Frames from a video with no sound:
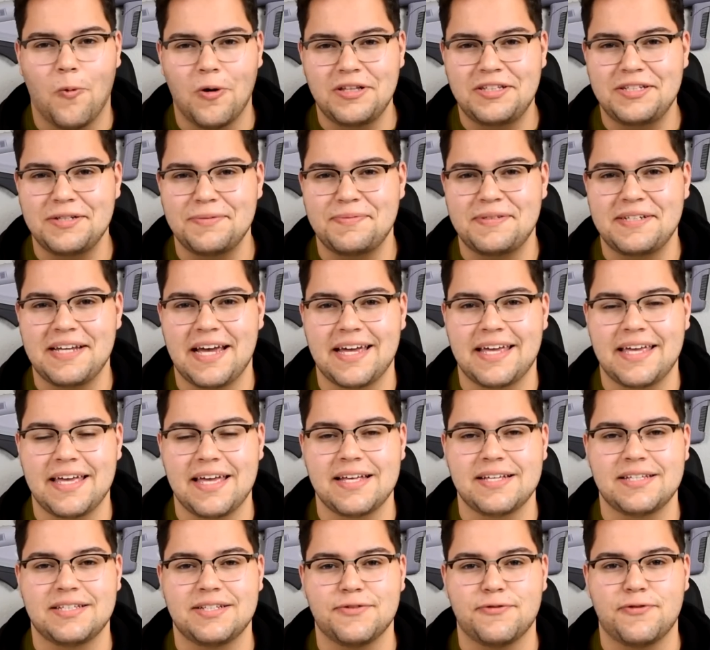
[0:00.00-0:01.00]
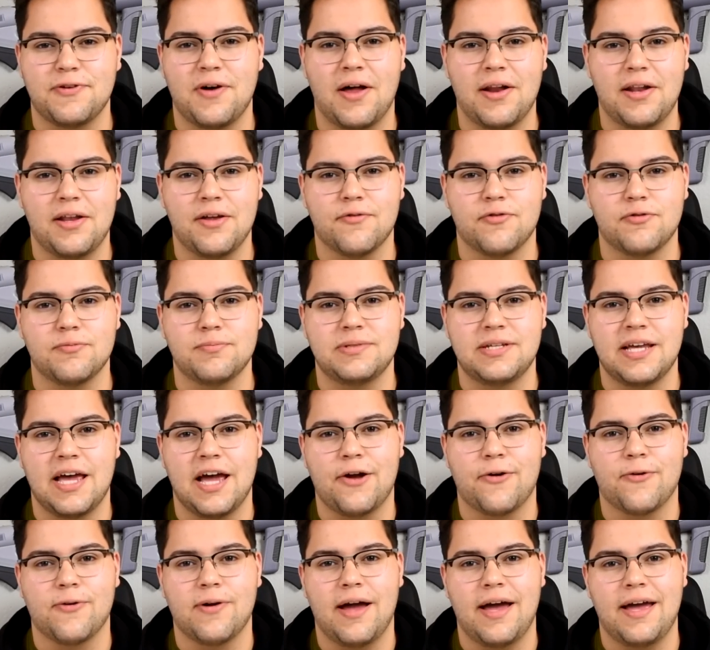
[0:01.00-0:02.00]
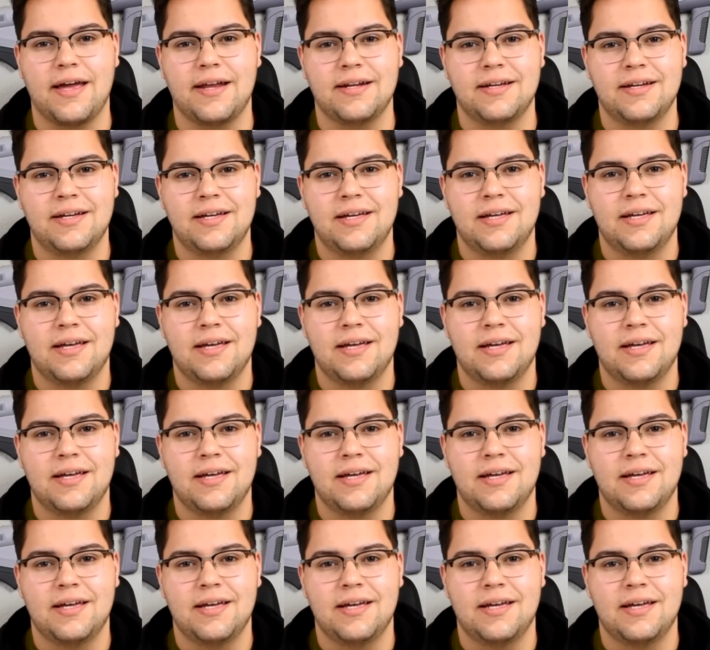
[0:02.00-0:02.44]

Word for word: What's up, Tech Gang? Stefan here from Tech Right.